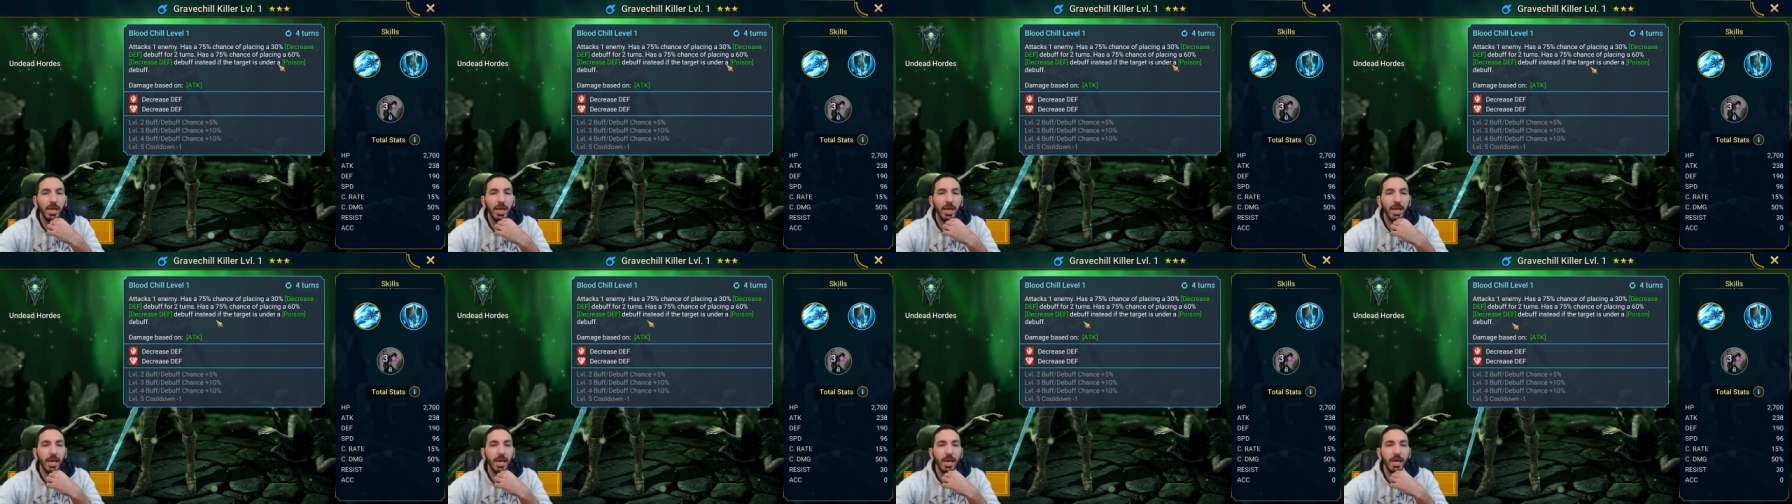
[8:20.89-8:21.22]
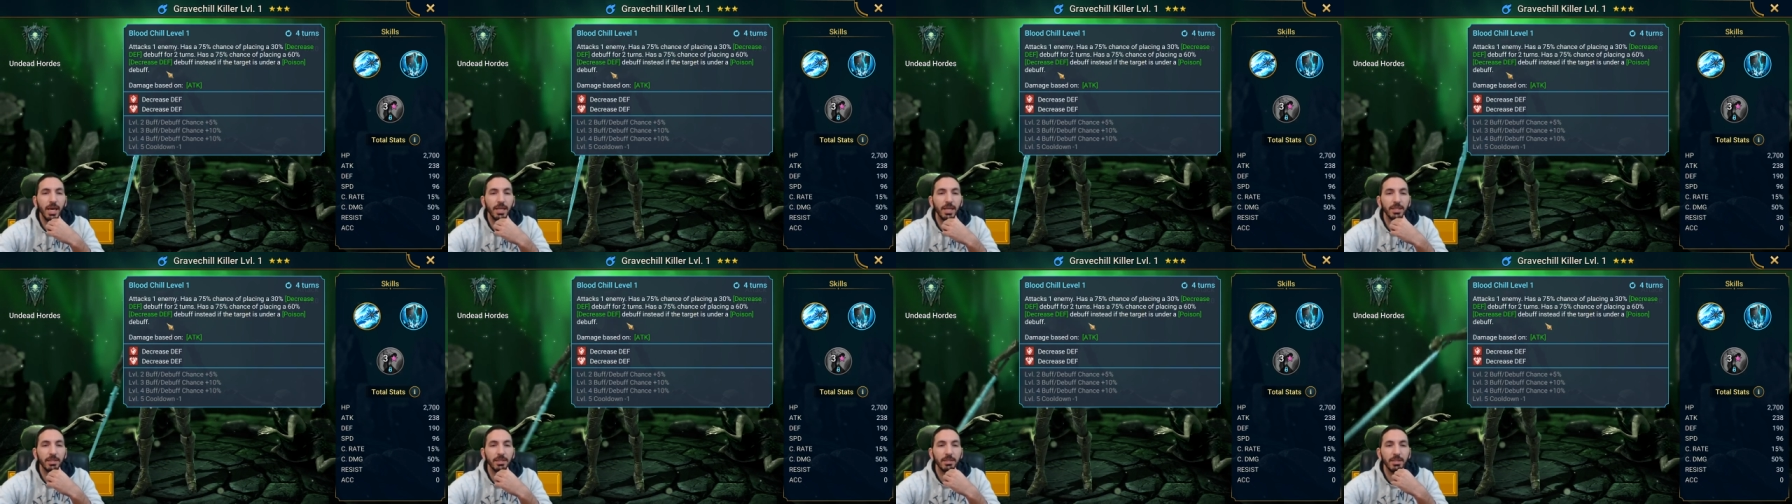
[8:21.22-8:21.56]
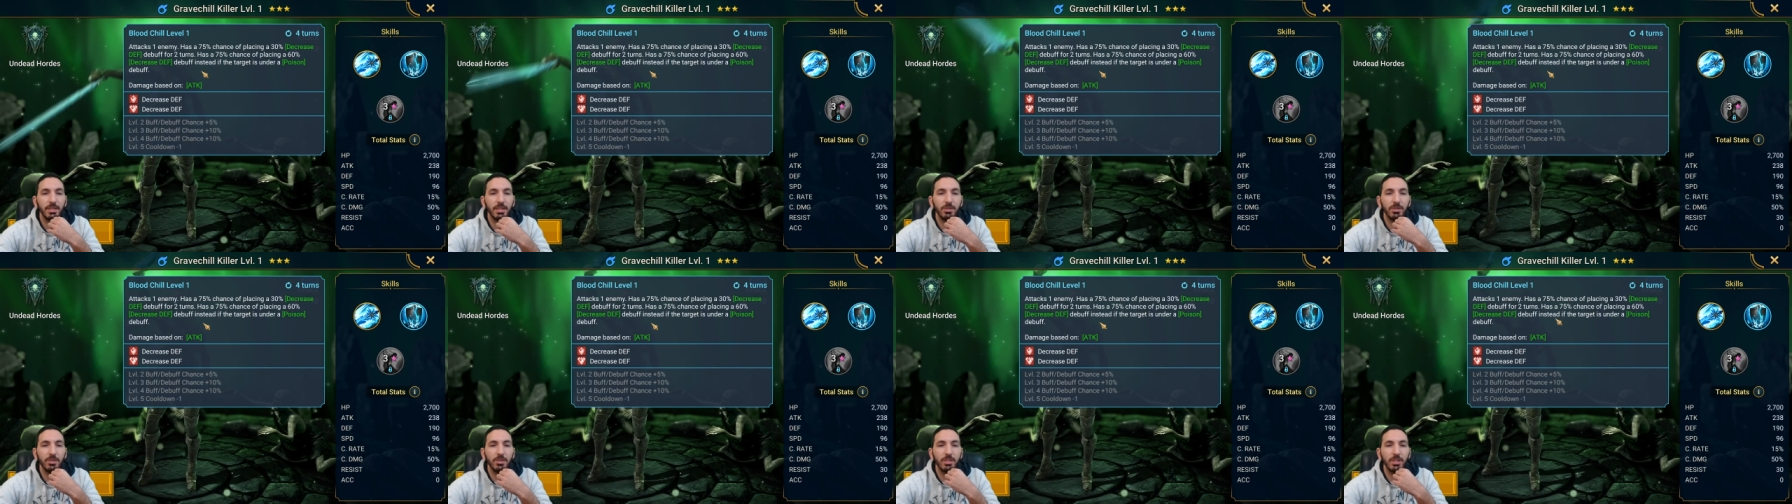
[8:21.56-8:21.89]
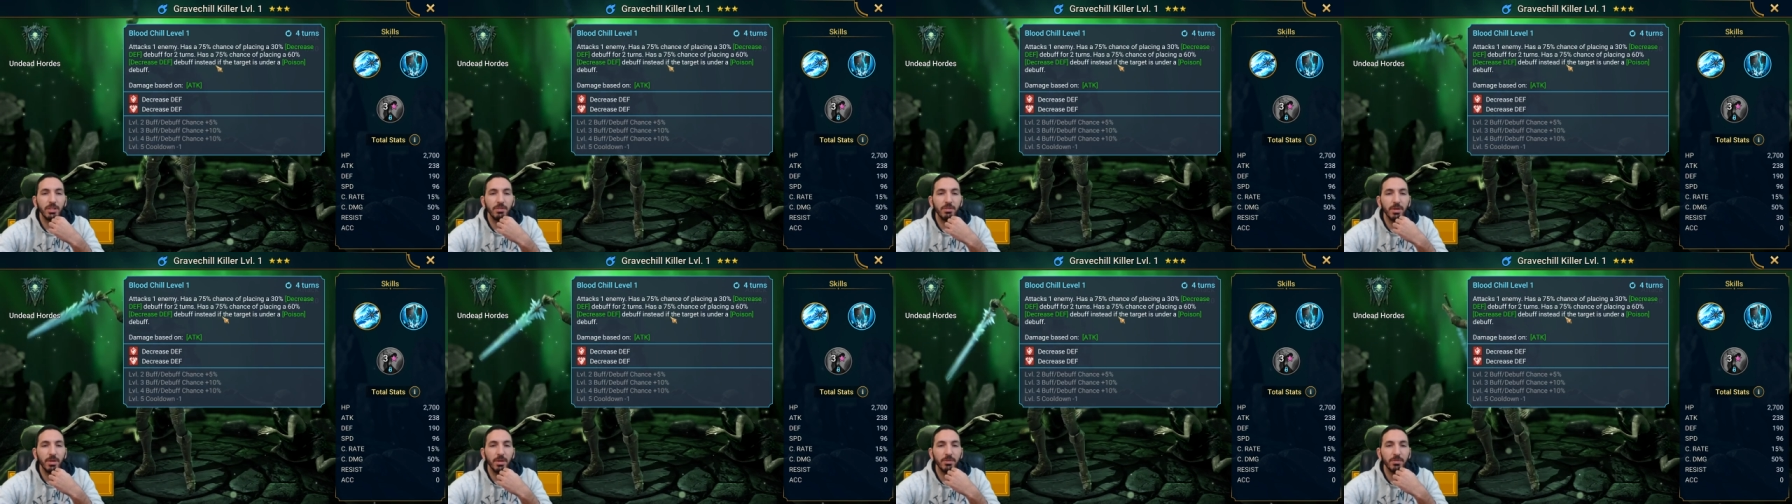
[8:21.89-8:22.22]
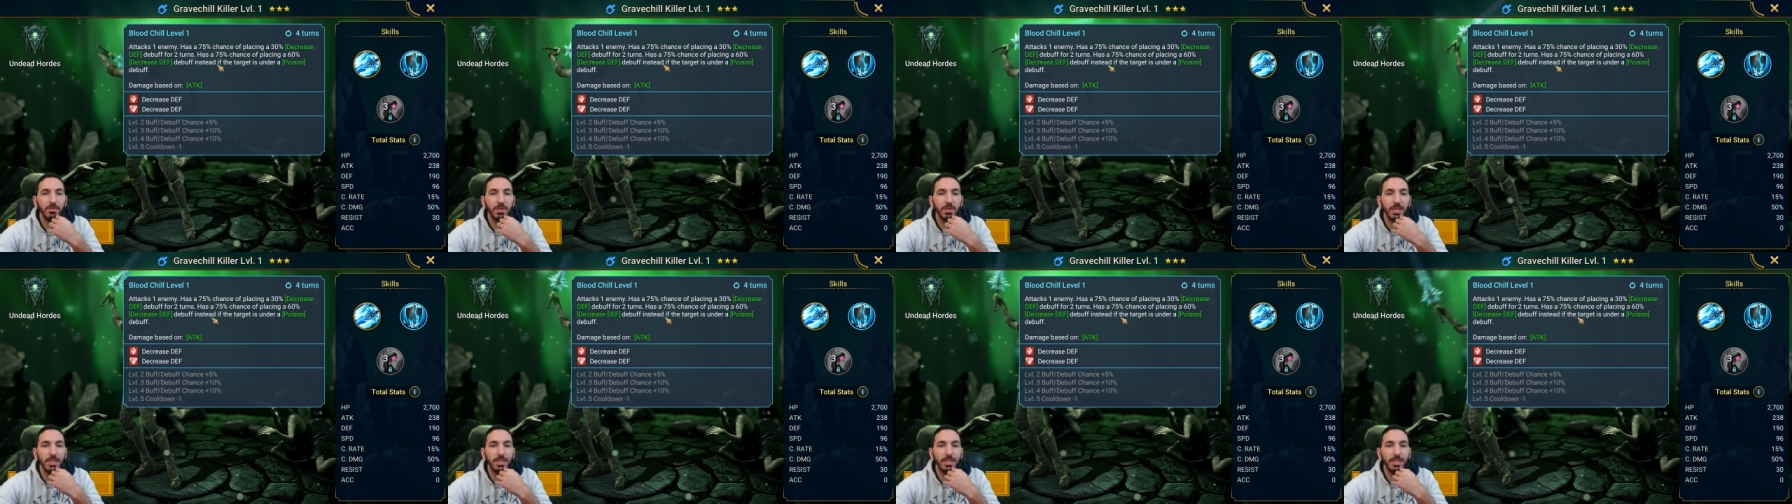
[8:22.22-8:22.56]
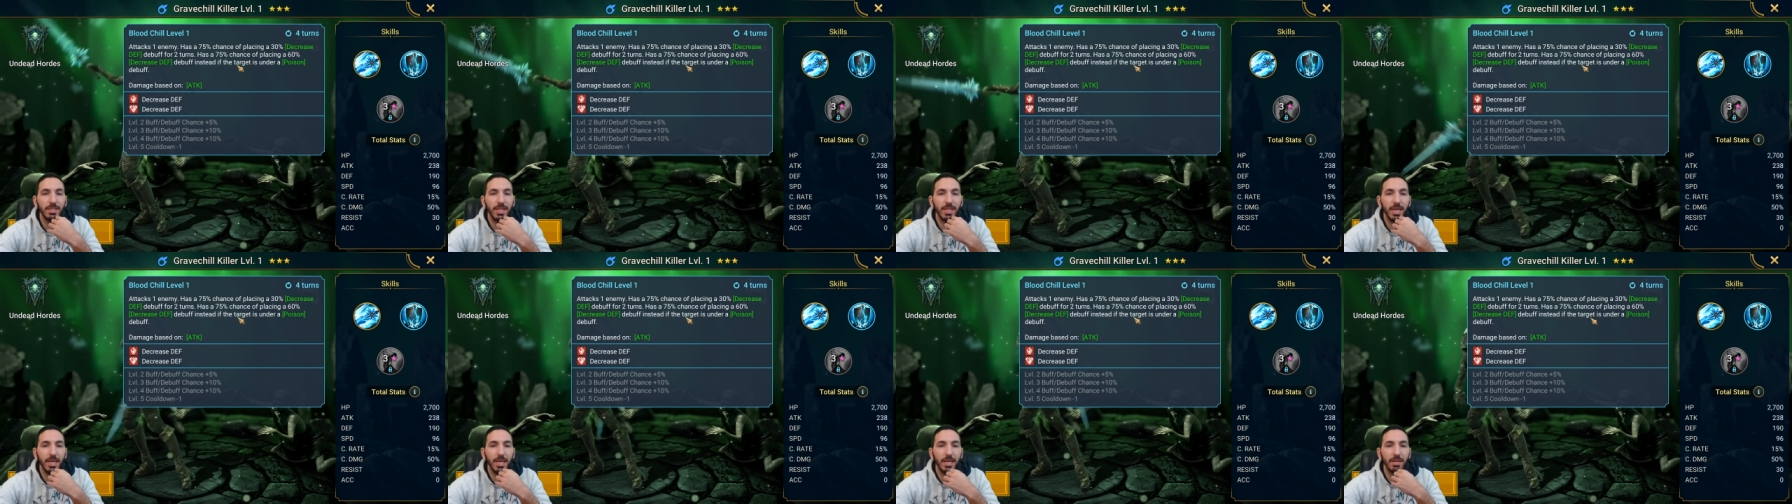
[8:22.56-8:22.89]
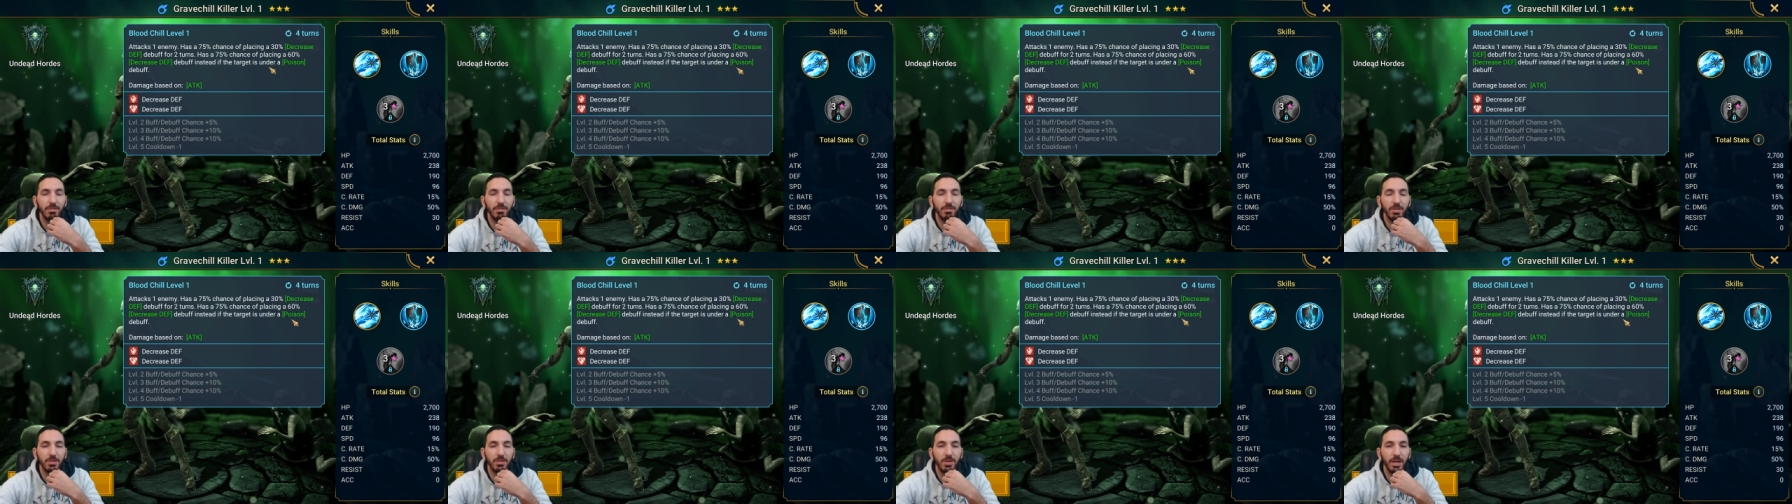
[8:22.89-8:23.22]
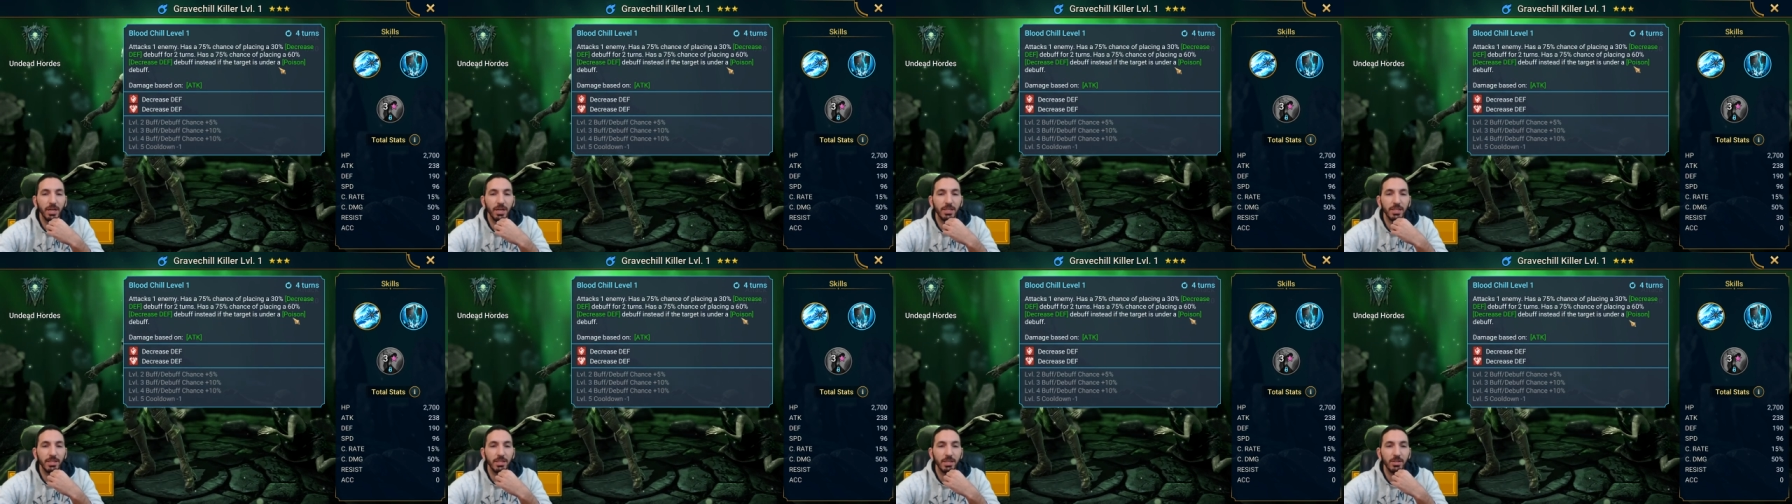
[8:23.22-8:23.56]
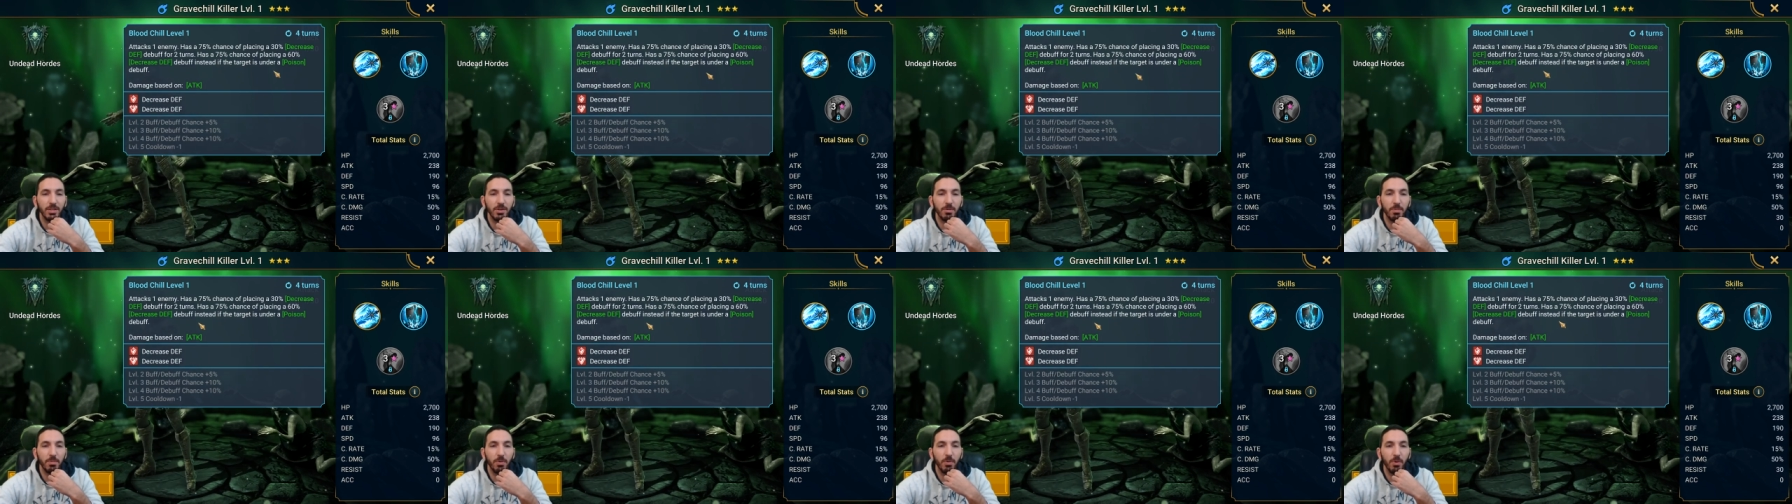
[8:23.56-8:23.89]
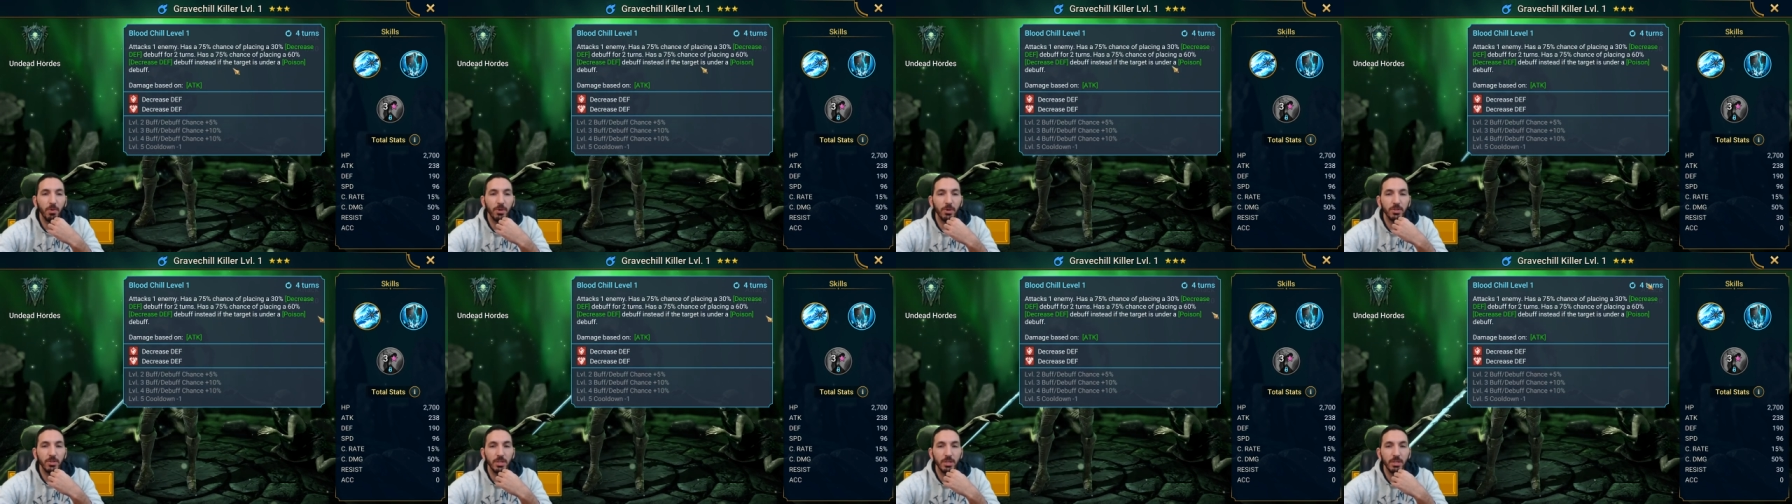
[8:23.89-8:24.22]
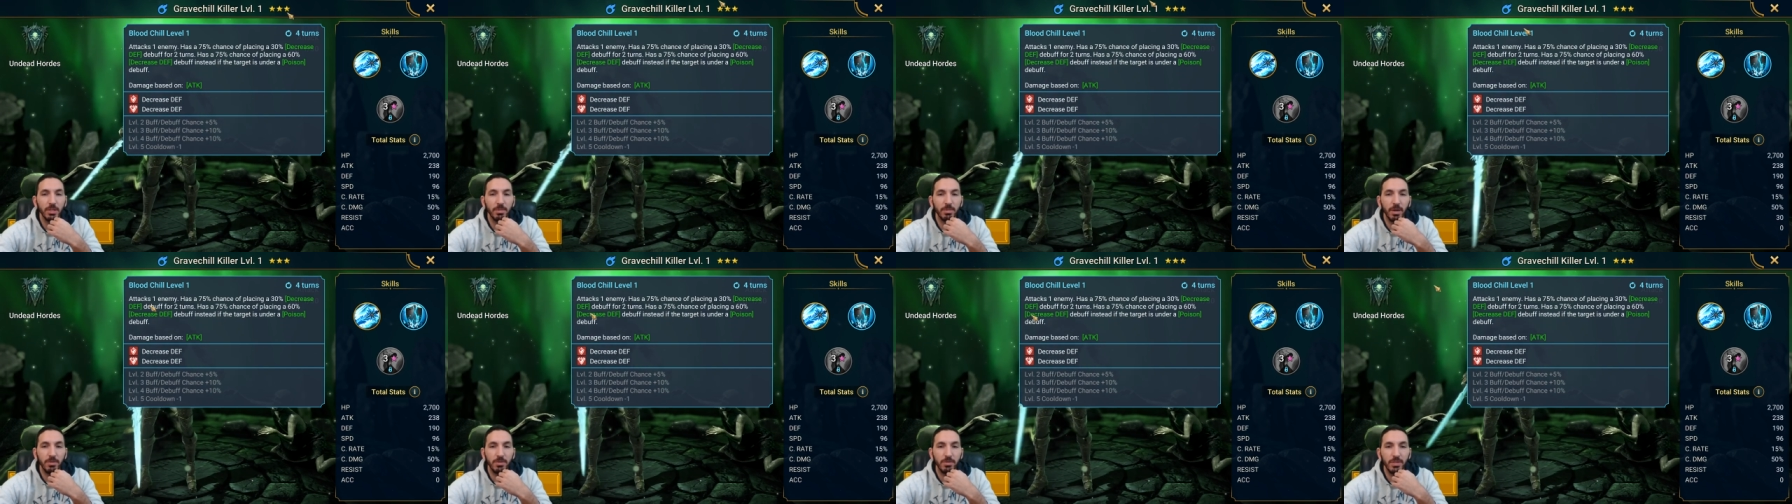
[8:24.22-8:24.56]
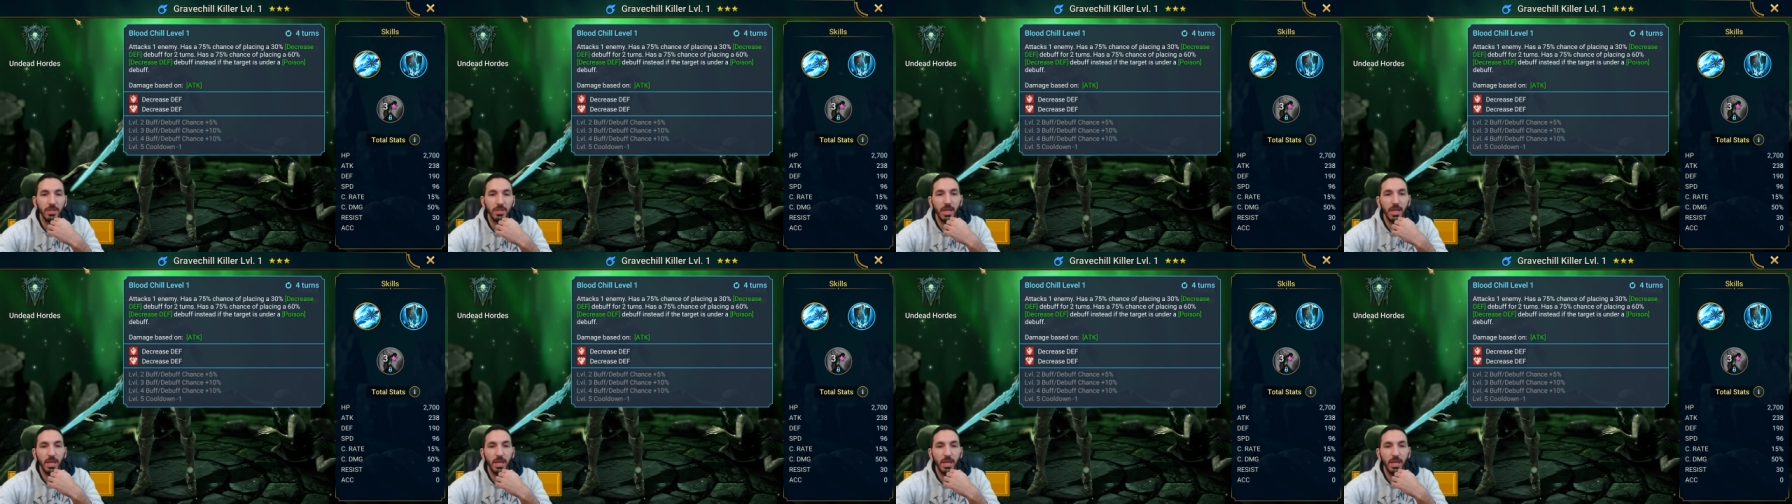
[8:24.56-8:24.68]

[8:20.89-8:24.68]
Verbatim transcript: And decreased debuff instead if the target is under a poison debuffs.